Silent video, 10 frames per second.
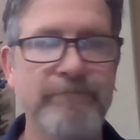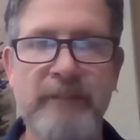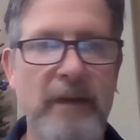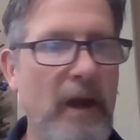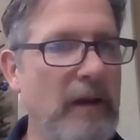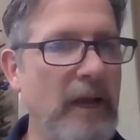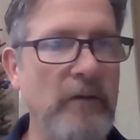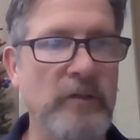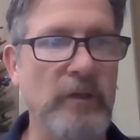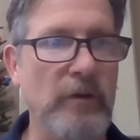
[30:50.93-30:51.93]
You're not
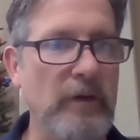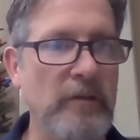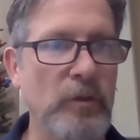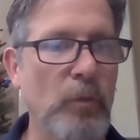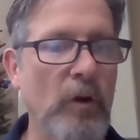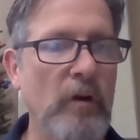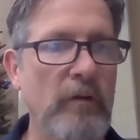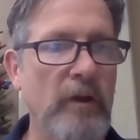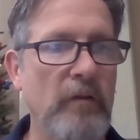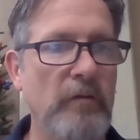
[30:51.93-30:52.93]
allowed to. You're going to do one or
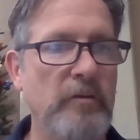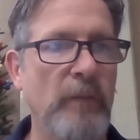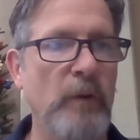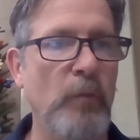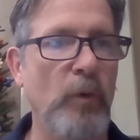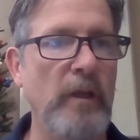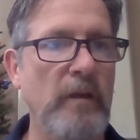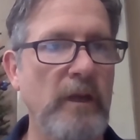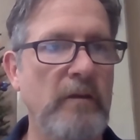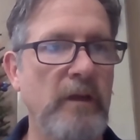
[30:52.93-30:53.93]
the other. Tell me what you
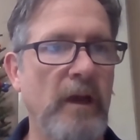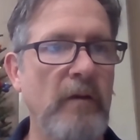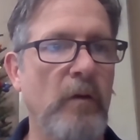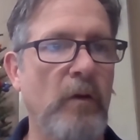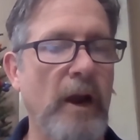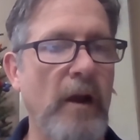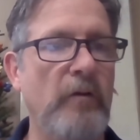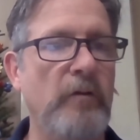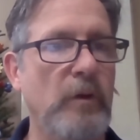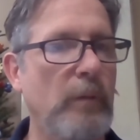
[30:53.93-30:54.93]
need done or how
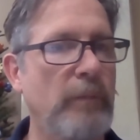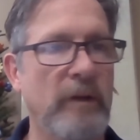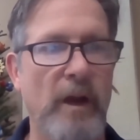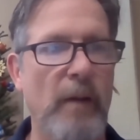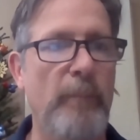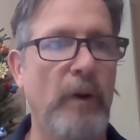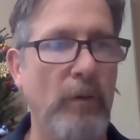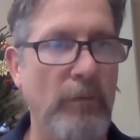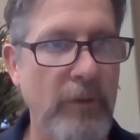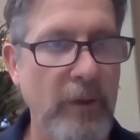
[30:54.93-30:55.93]
to do it, but not
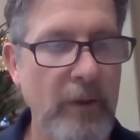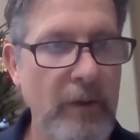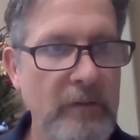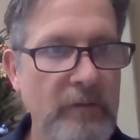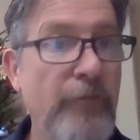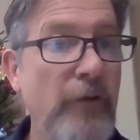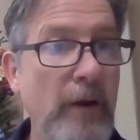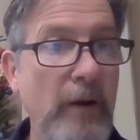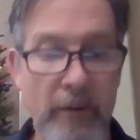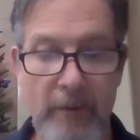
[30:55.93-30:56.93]
both. It's
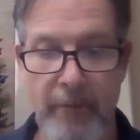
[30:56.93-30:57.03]
fair.